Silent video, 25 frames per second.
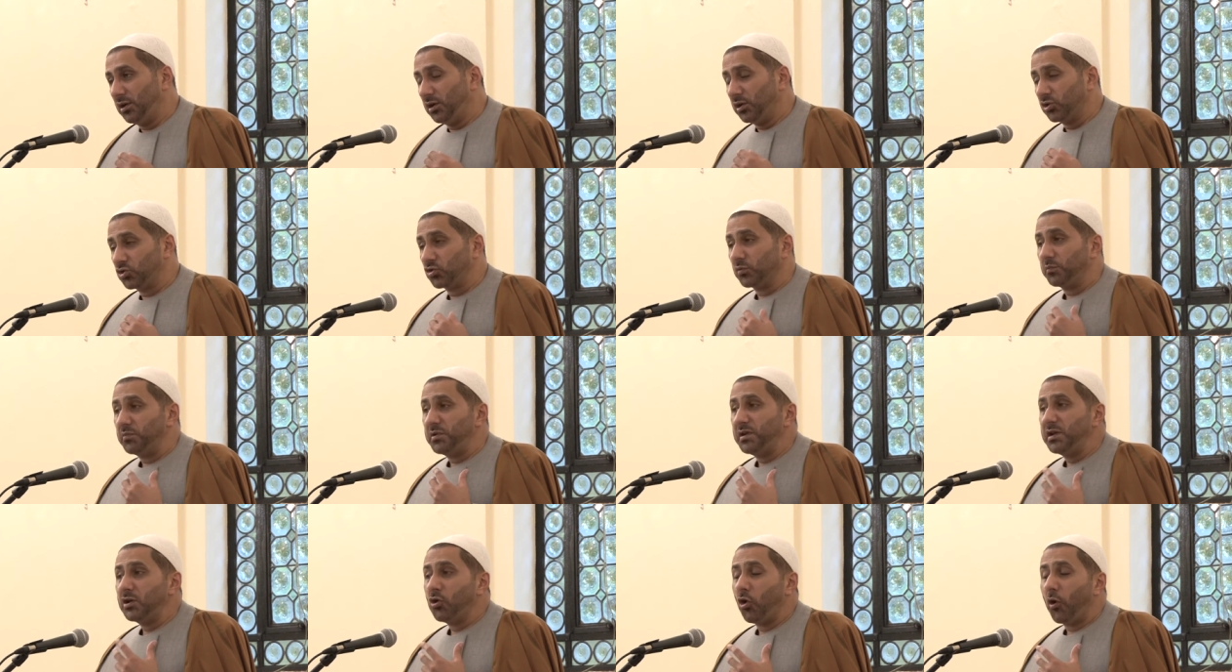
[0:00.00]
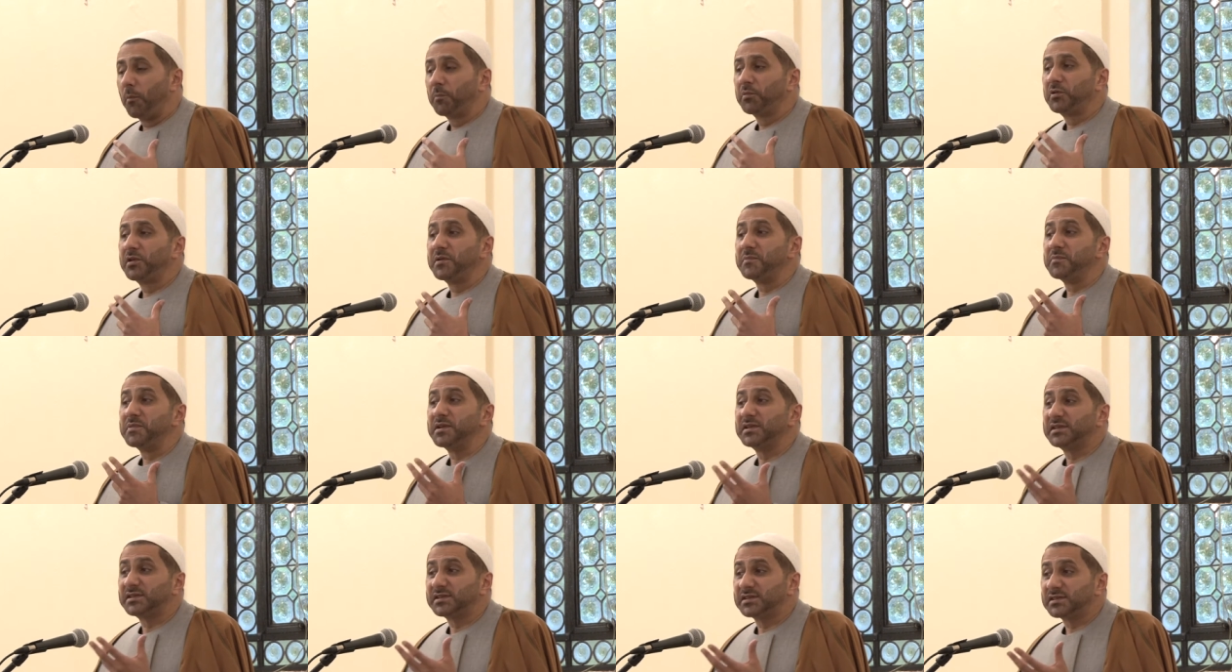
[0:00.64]
So, being
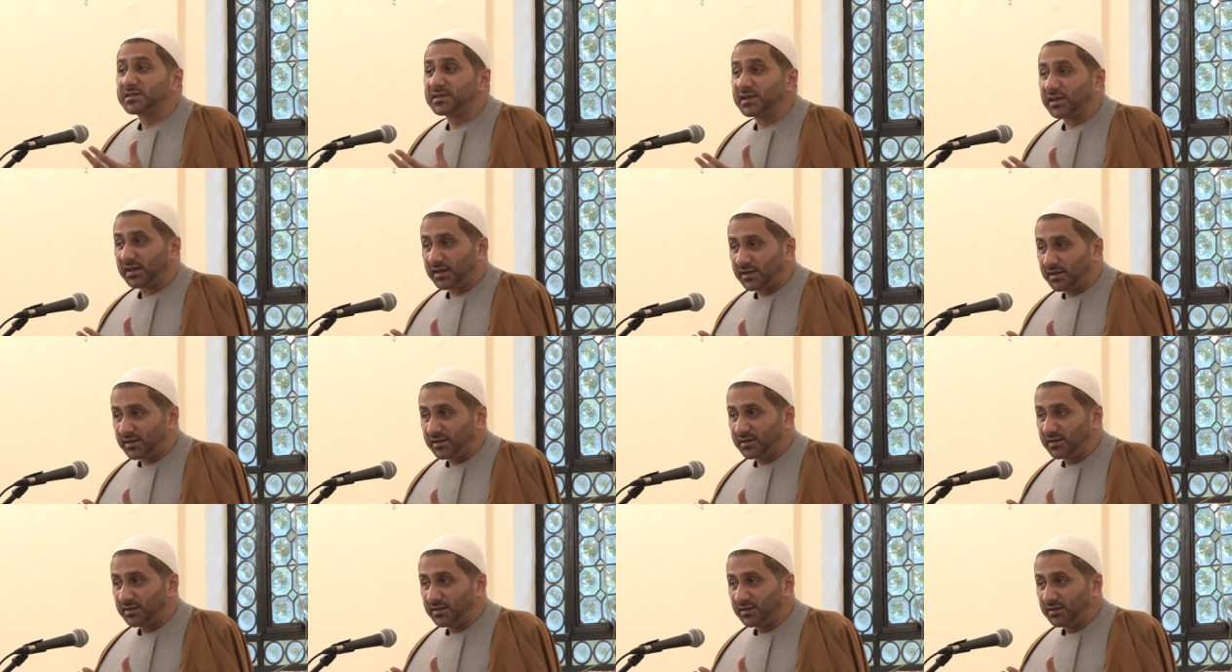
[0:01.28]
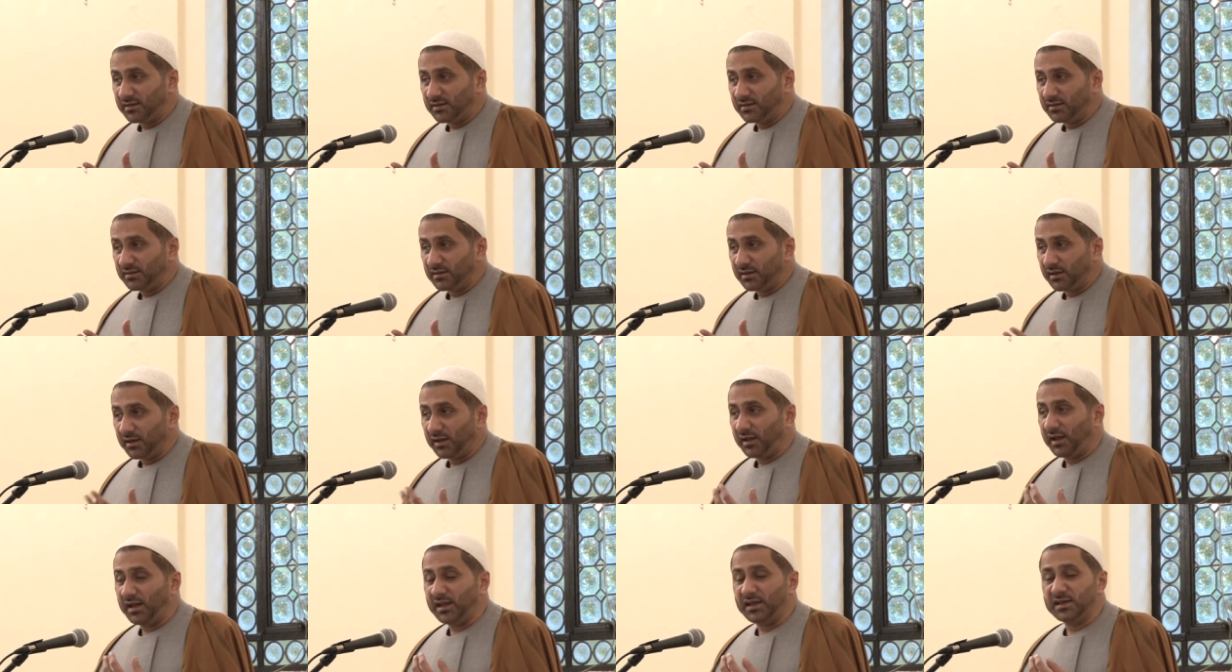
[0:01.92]
optimistic
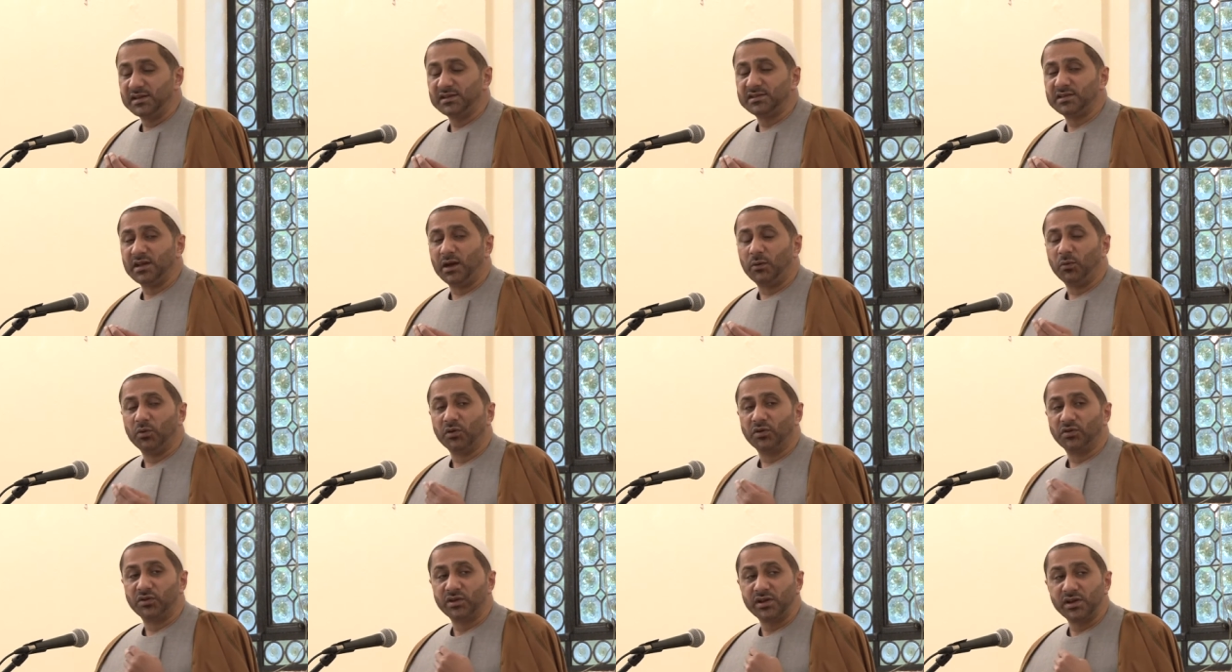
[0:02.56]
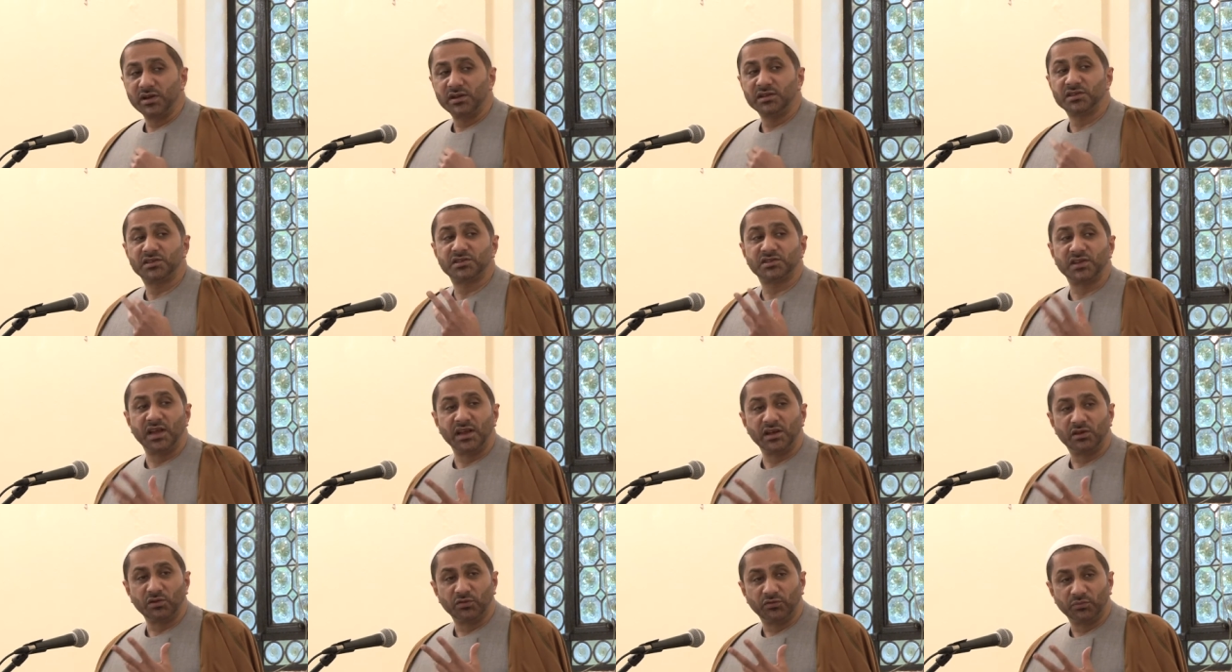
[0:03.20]
is our real
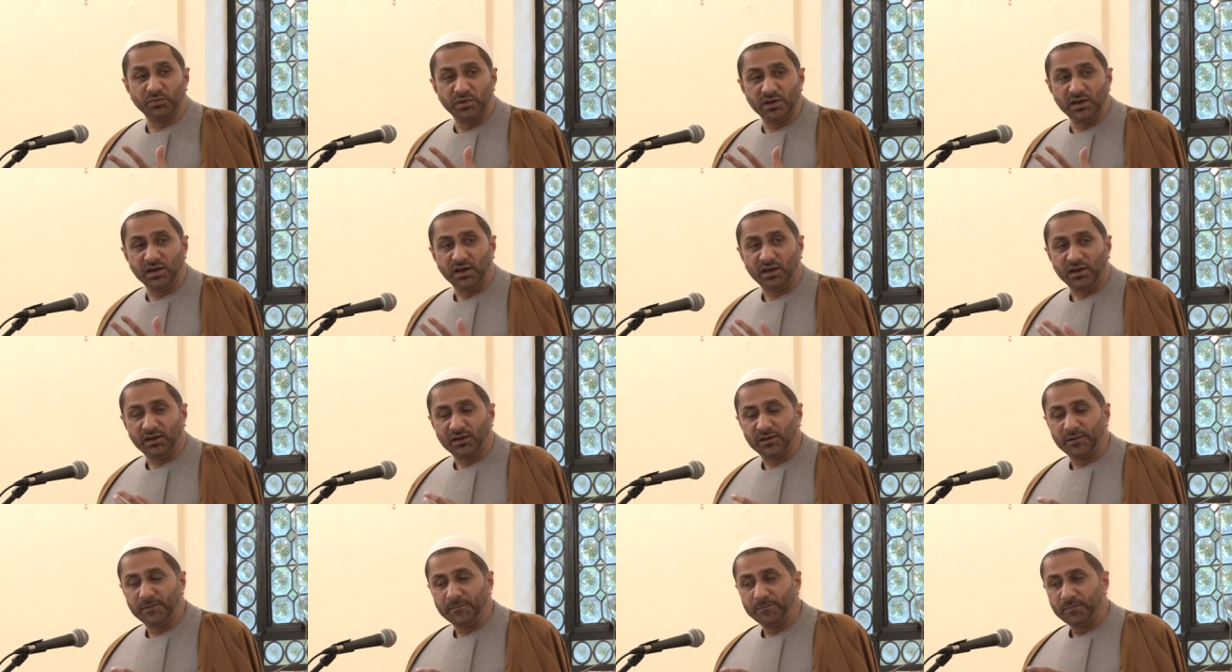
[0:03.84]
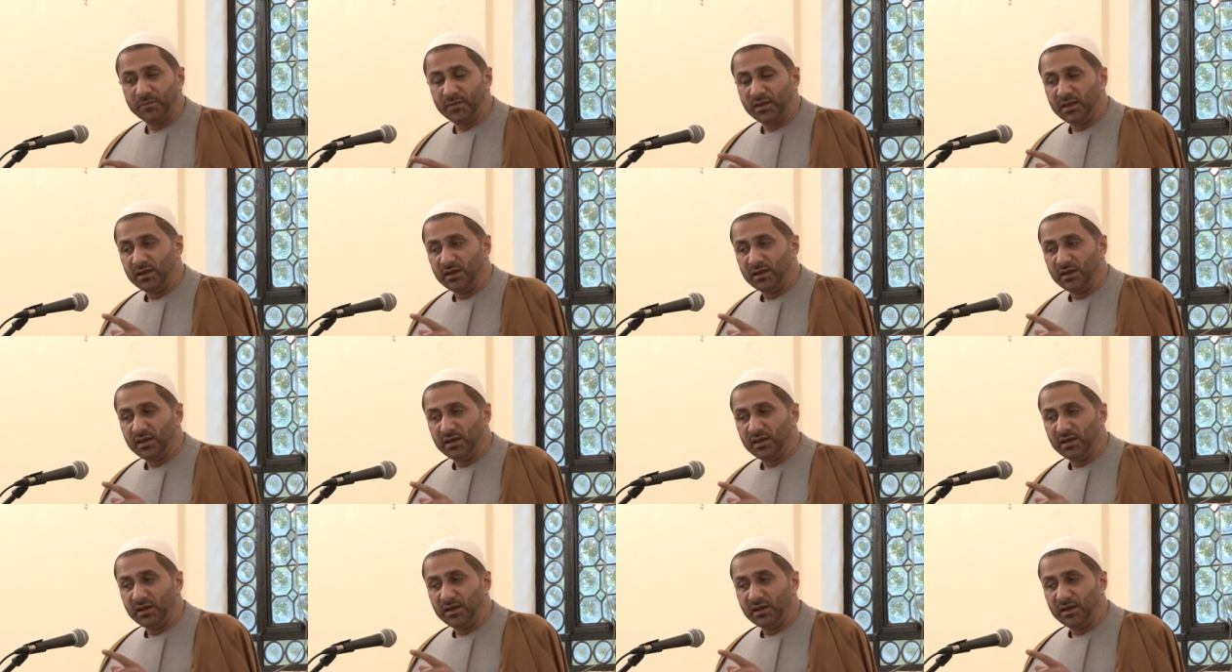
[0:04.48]
state of being.